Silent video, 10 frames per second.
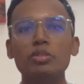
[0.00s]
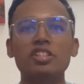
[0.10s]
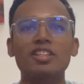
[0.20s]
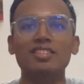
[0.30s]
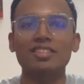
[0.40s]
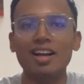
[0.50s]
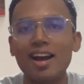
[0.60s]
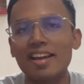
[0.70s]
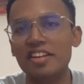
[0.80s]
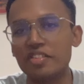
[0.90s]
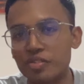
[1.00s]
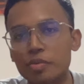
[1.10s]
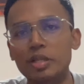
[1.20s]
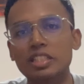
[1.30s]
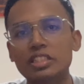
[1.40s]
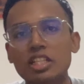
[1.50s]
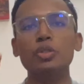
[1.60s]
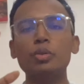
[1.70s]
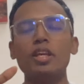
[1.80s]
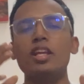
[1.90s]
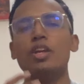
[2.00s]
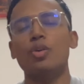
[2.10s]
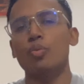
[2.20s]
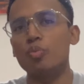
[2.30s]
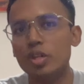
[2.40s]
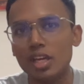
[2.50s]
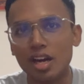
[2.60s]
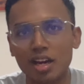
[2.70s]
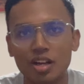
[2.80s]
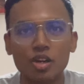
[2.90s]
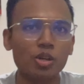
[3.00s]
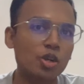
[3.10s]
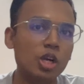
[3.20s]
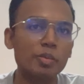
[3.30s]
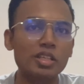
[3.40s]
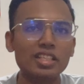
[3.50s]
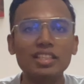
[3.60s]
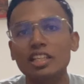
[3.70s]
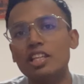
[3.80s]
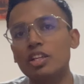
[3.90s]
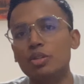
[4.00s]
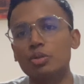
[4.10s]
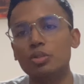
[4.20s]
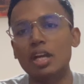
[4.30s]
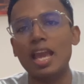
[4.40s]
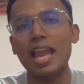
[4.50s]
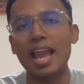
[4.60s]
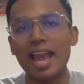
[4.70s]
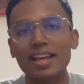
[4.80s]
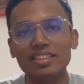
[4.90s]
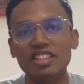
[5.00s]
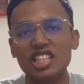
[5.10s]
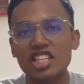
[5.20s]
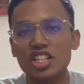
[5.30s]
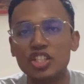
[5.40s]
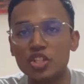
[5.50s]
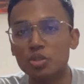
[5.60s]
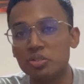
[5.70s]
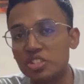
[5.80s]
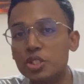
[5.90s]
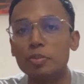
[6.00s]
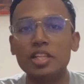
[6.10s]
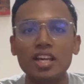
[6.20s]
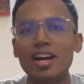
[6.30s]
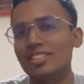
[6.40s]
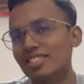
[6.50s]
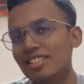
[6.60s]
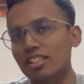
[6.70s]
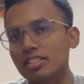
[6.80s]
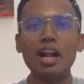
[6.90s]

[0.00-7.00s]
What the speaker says: the channel iRumors. Today we are going to be taking a look at the new Ghibli art styles.